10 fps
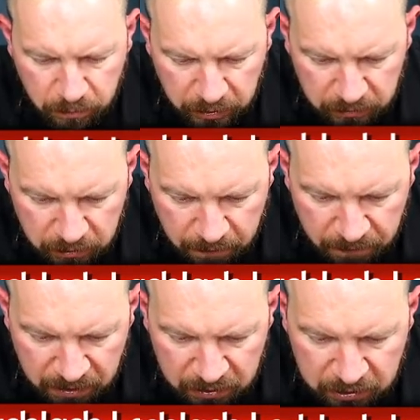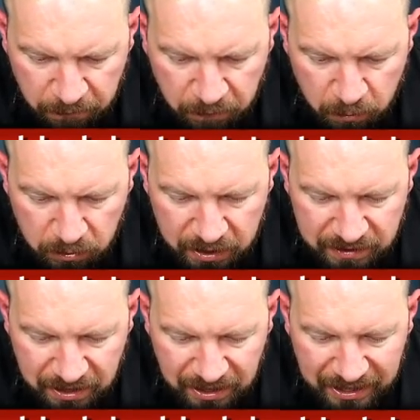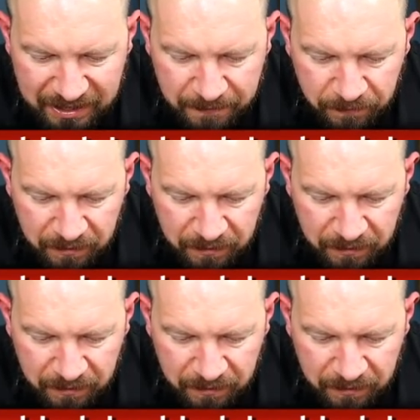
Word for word: point. There's a few things like that. Like,